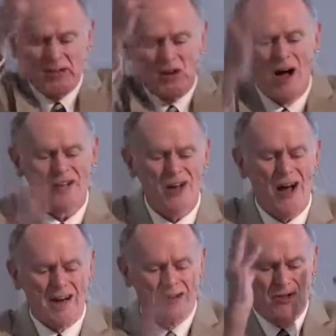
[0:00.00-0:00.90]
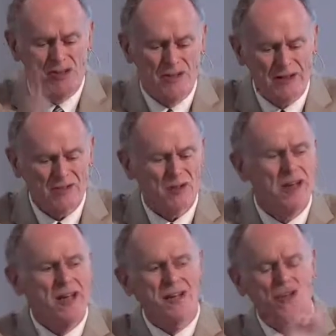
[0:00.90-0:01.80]
doxology, that's the
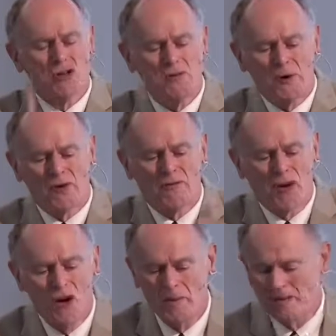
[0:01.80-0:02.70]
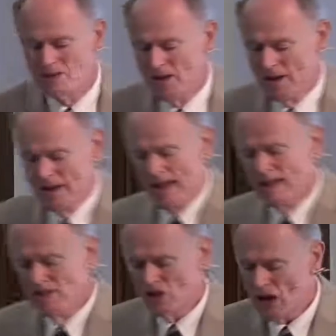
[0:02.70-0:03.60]
hinge of the book of Romans,
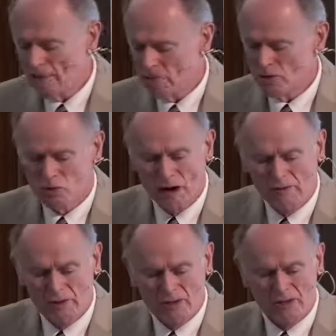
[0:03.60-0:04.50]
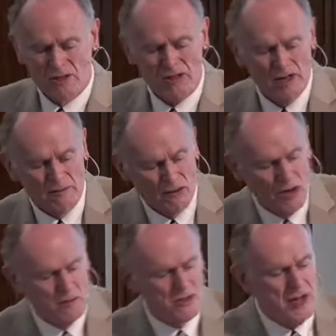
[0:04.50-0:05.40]
and then chapters 12 to 16 of
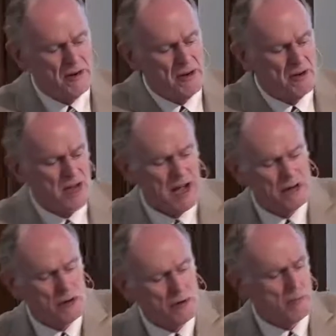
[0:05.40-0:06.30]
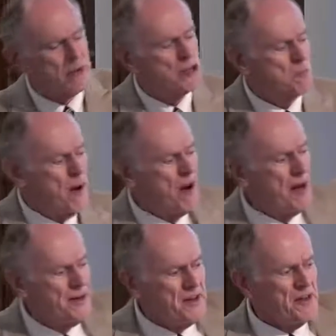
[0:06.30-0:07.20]
Romans. Now, here's how you're to
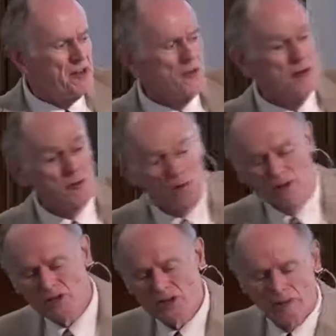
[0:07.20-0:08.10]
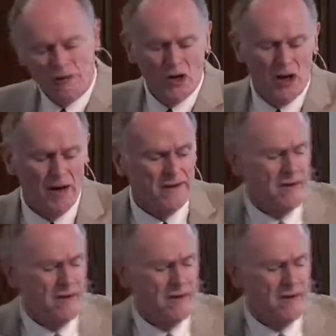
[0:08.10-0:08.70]
respond to those mercies of God.